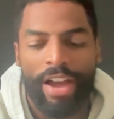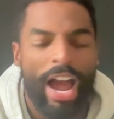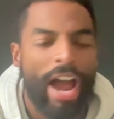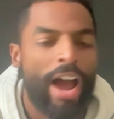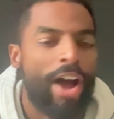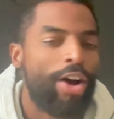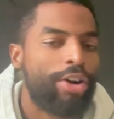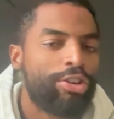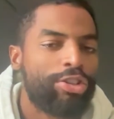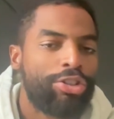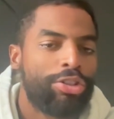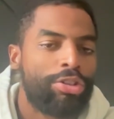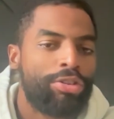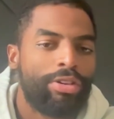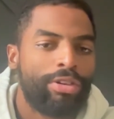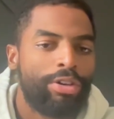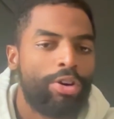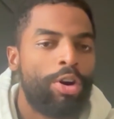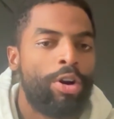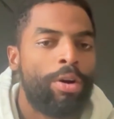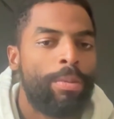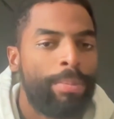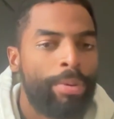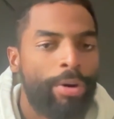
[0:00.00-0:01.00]
I also
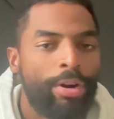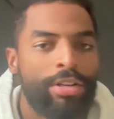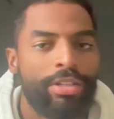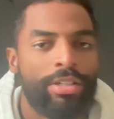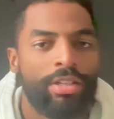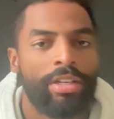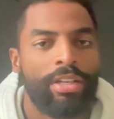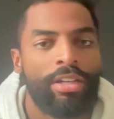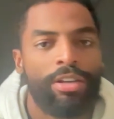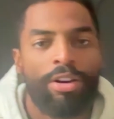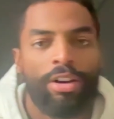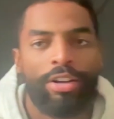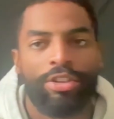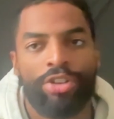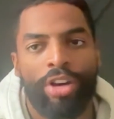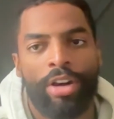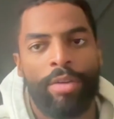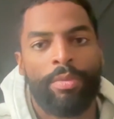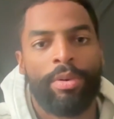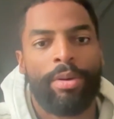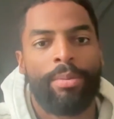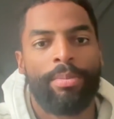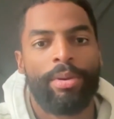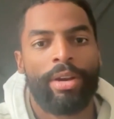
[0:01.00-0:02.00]
know him personally. I
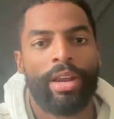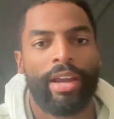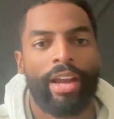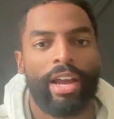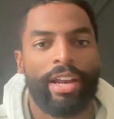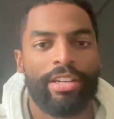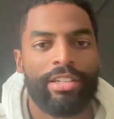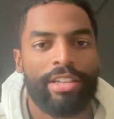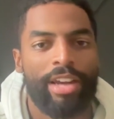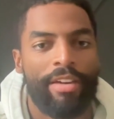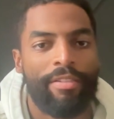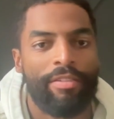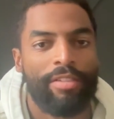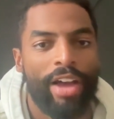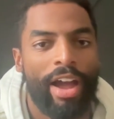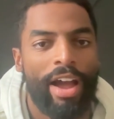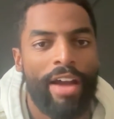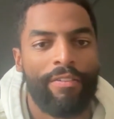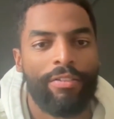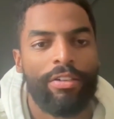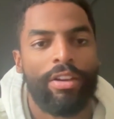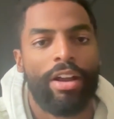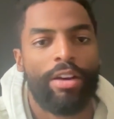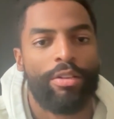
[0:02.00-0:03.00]
train with him, but like I have
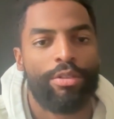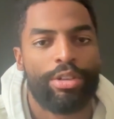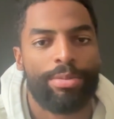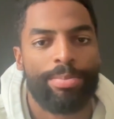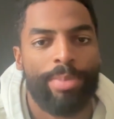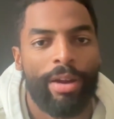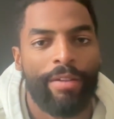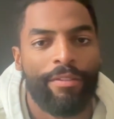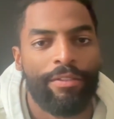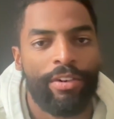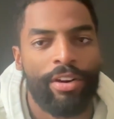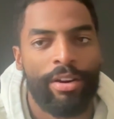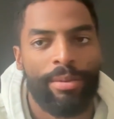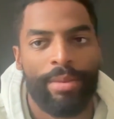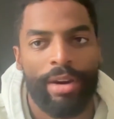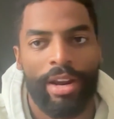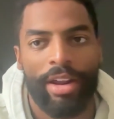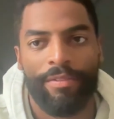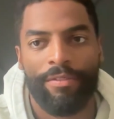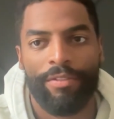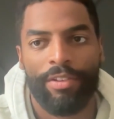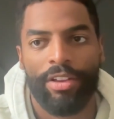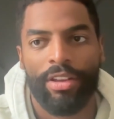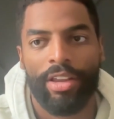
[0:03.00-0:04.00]
a lot of respect for him, and
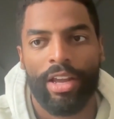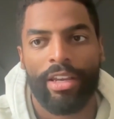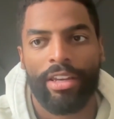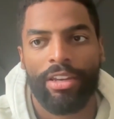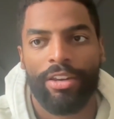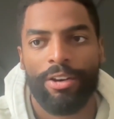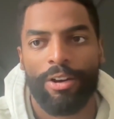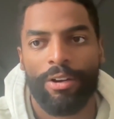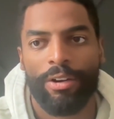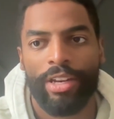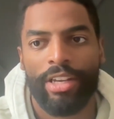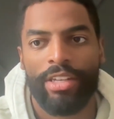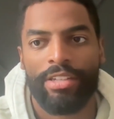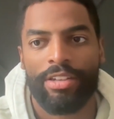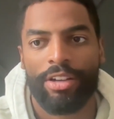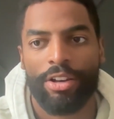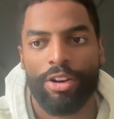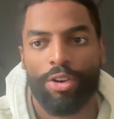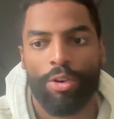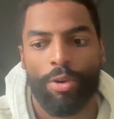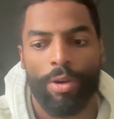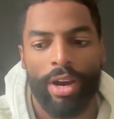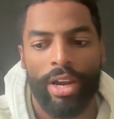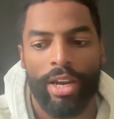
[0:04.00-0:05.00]
I feel like he's a
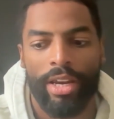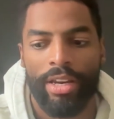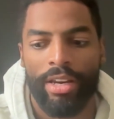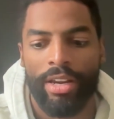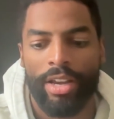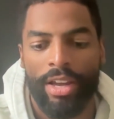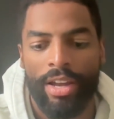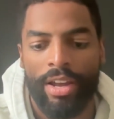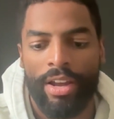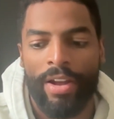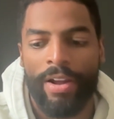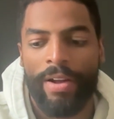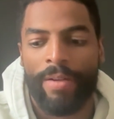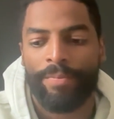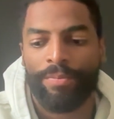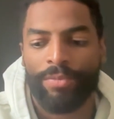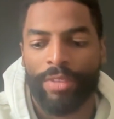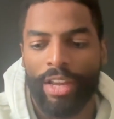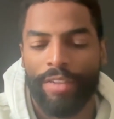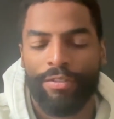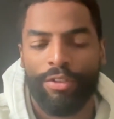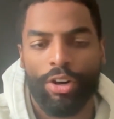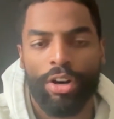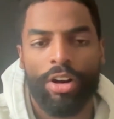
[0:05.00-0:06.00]
great.
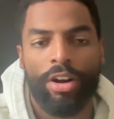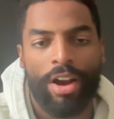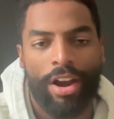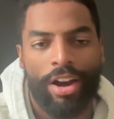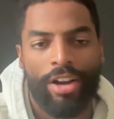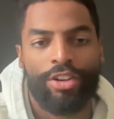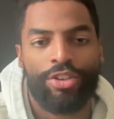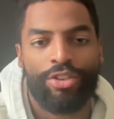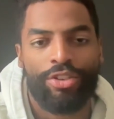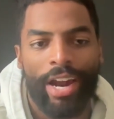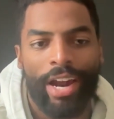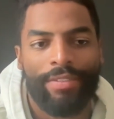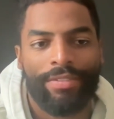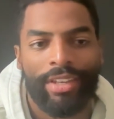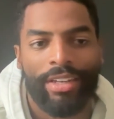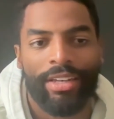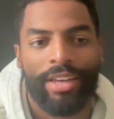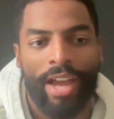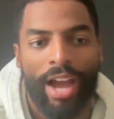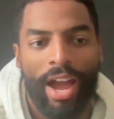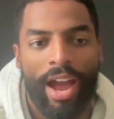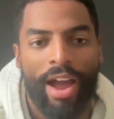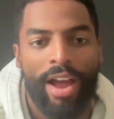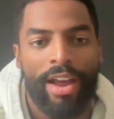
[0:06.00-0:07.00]
If you're an
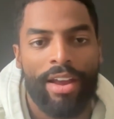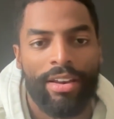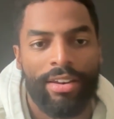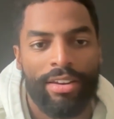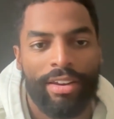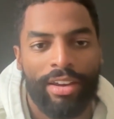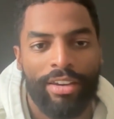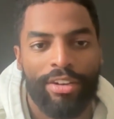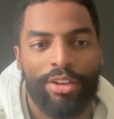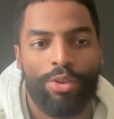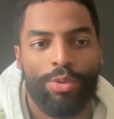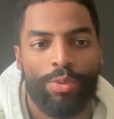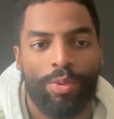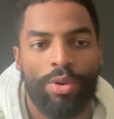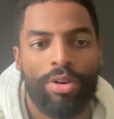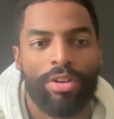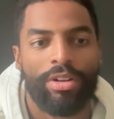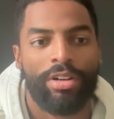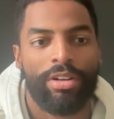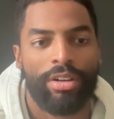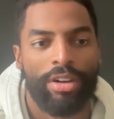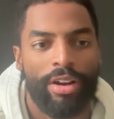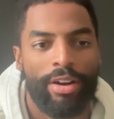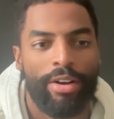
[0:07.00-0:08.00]
undrafted guy and you
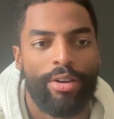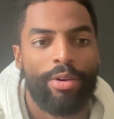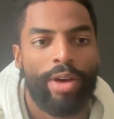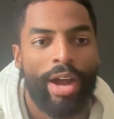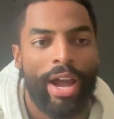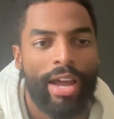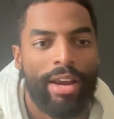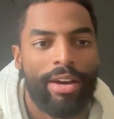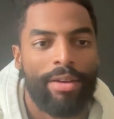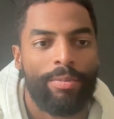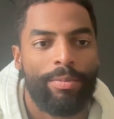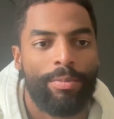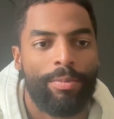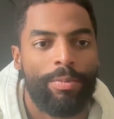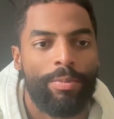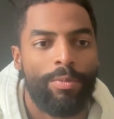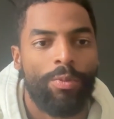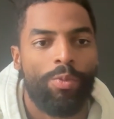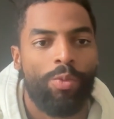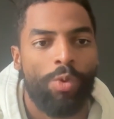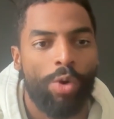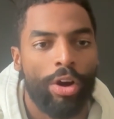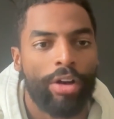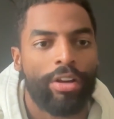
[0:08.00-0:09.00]
want to know how to
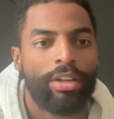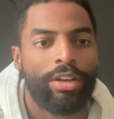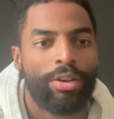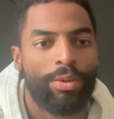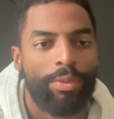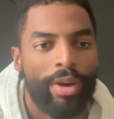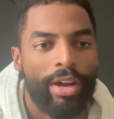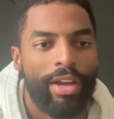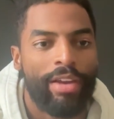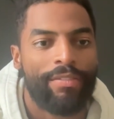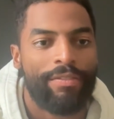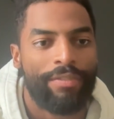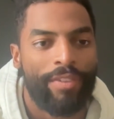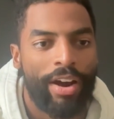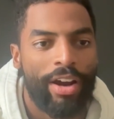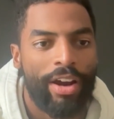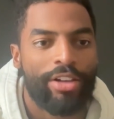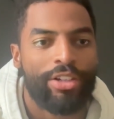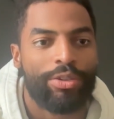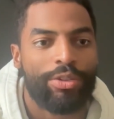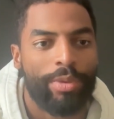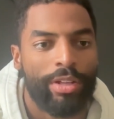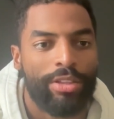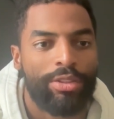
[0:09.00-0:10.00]
work your way and
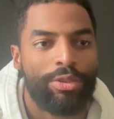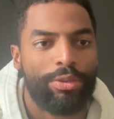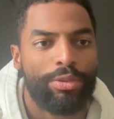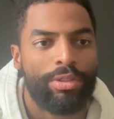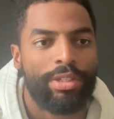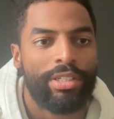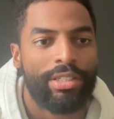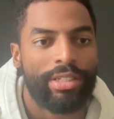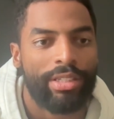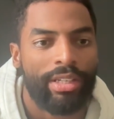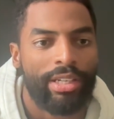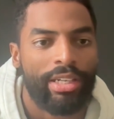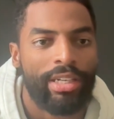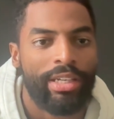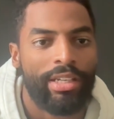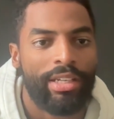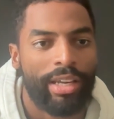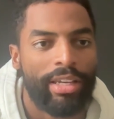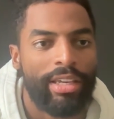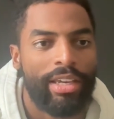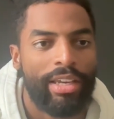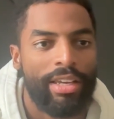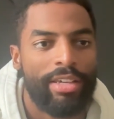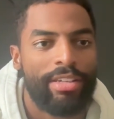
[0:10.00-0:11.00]
find your way through this league,
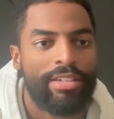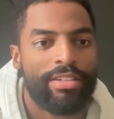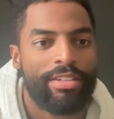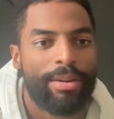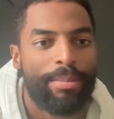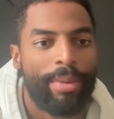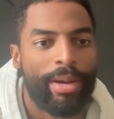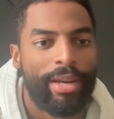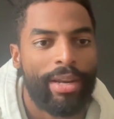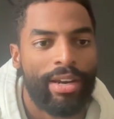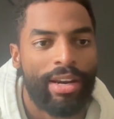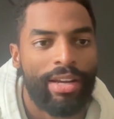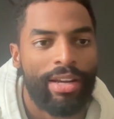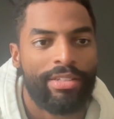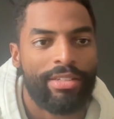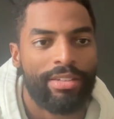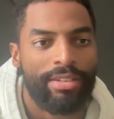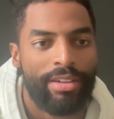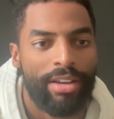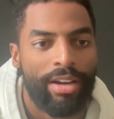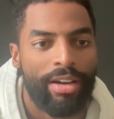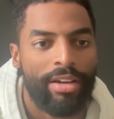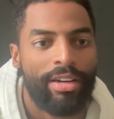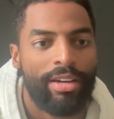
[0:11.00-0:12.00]
like he's somebody that's
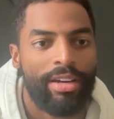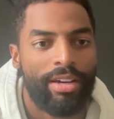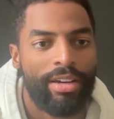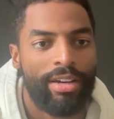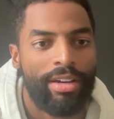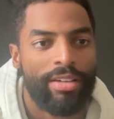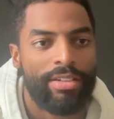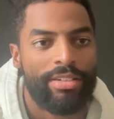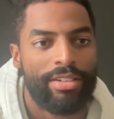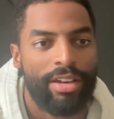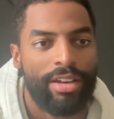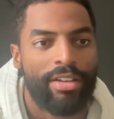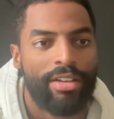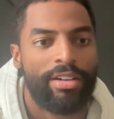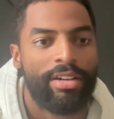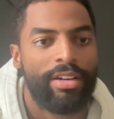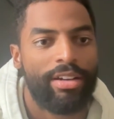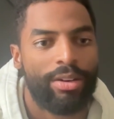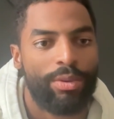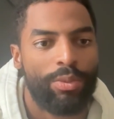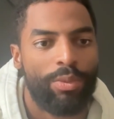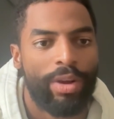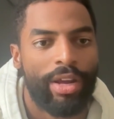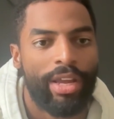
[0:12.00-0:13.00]
done it and has done it
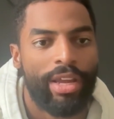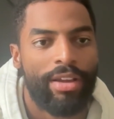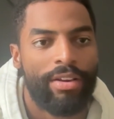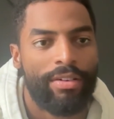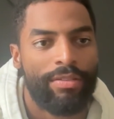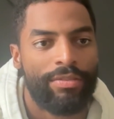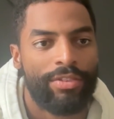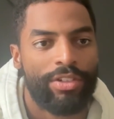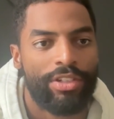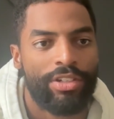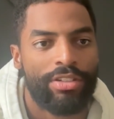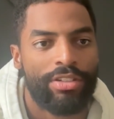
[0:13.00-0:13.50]
in a way of